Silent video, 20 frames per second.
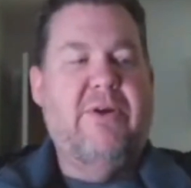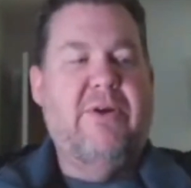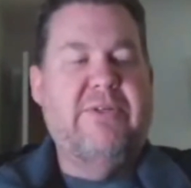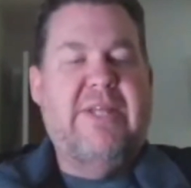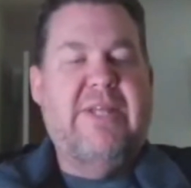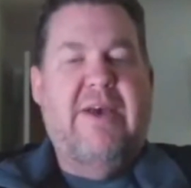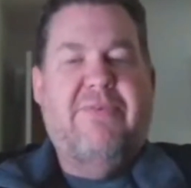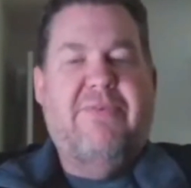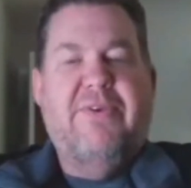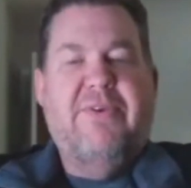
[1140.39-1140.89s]

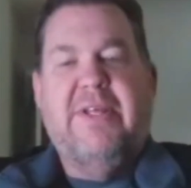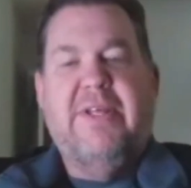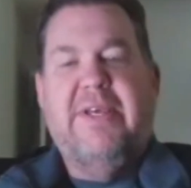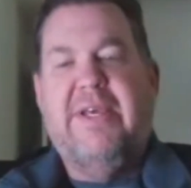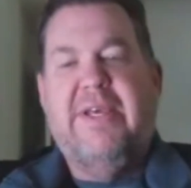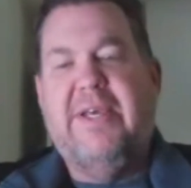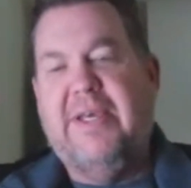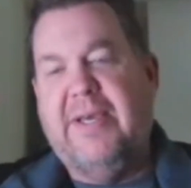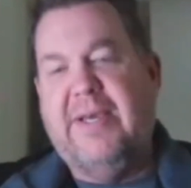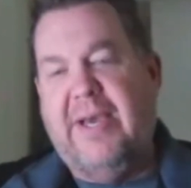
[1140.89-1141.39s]

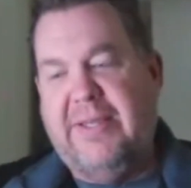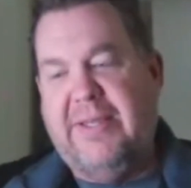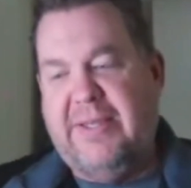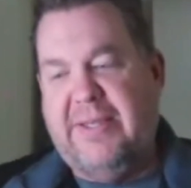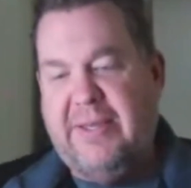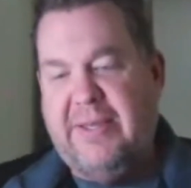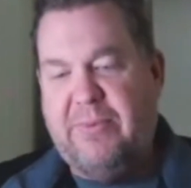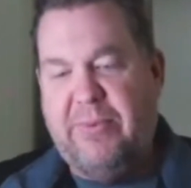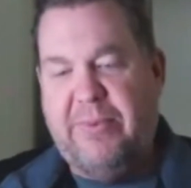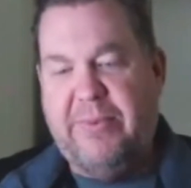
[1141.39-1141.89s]
Definitely, I
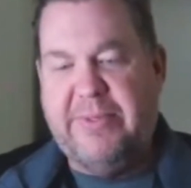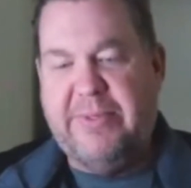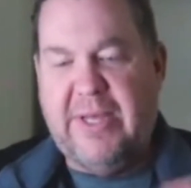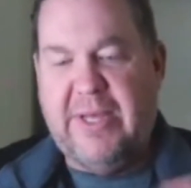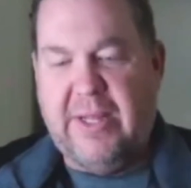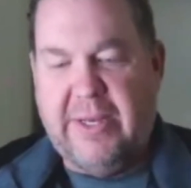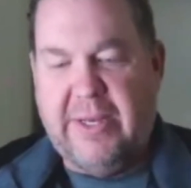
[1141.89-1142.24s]
think we would tell